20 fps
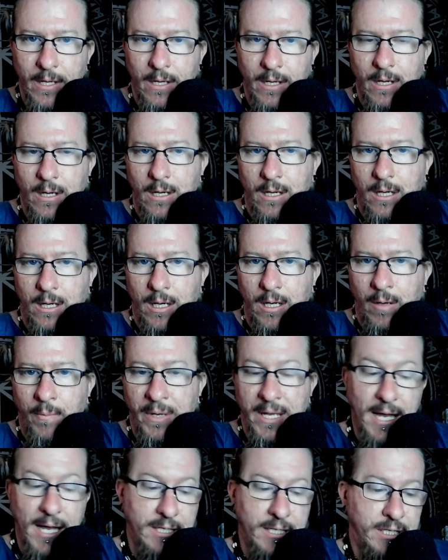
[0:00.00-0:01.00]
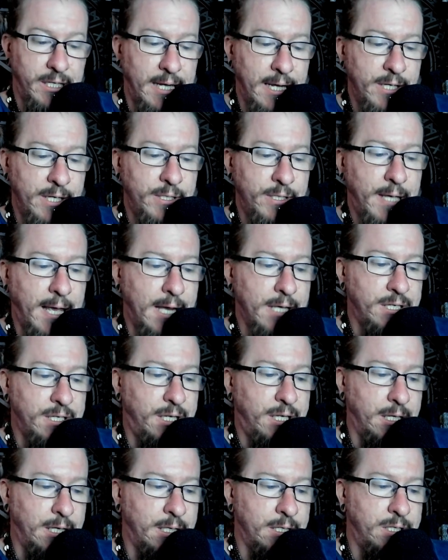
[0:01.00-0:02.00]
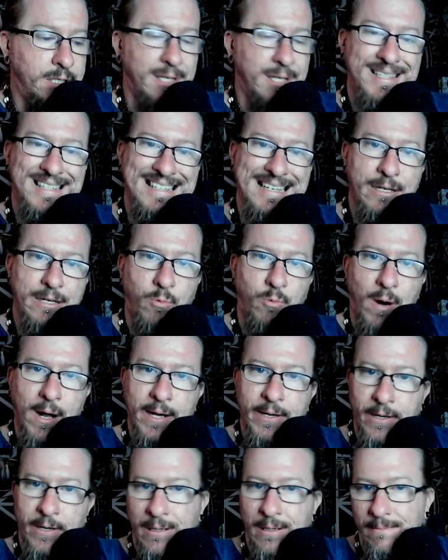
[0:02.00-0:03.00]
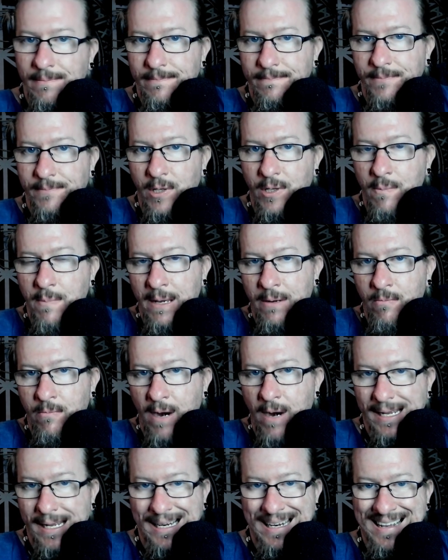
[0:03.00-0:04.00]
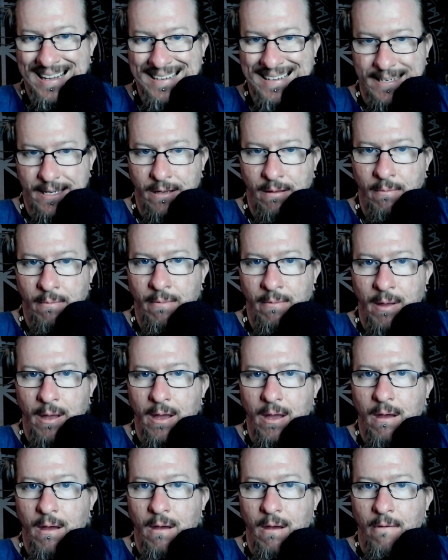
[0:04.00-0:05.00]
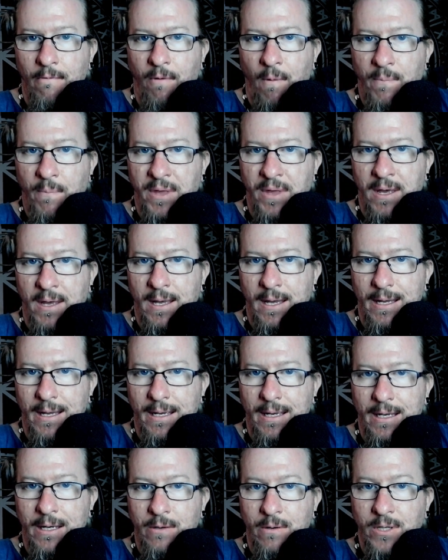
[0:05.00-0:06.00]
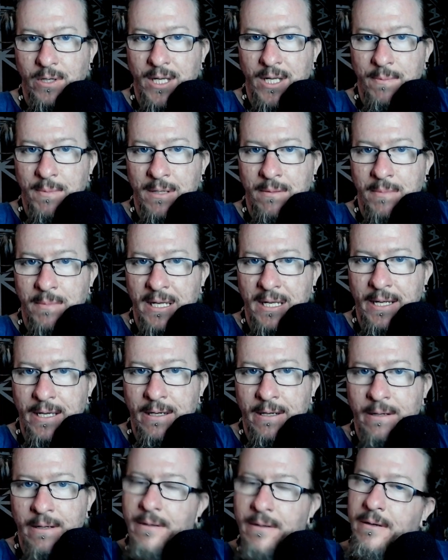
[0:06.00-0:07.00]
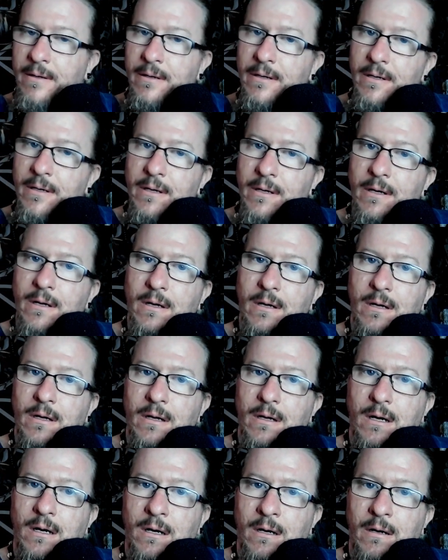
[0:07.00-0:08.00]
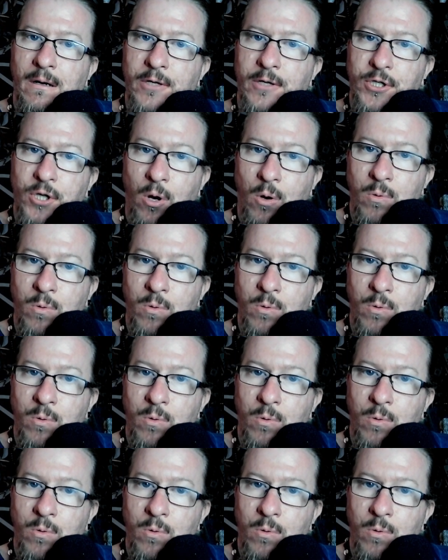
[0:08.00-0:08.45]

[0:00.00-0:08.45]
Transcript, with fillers: Um, but yes, today's guest is Sid Ryder. You may recognize him from the Inner Demon Media uh, show.